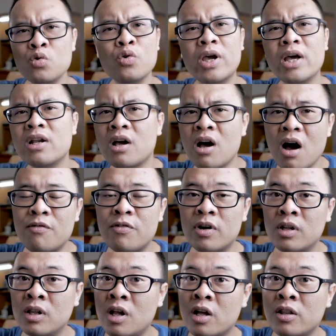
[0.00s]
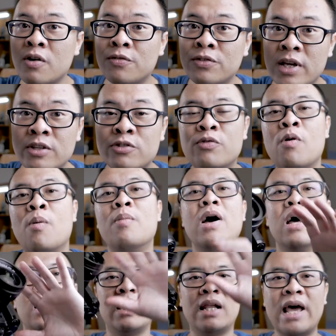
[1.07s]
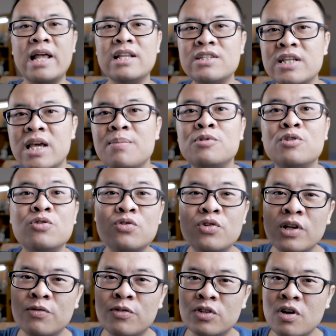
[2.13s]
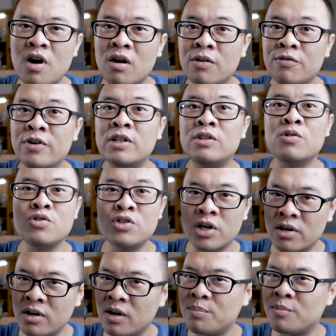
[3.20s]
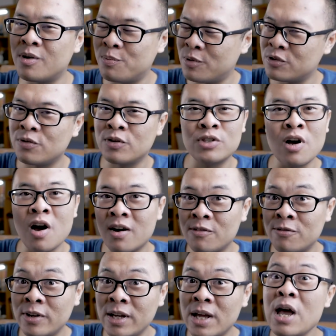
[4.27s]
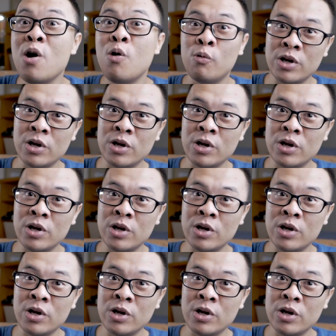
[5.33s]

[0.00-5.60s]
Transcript: You can cover a lot of things from landscape to street photography to general purpose photography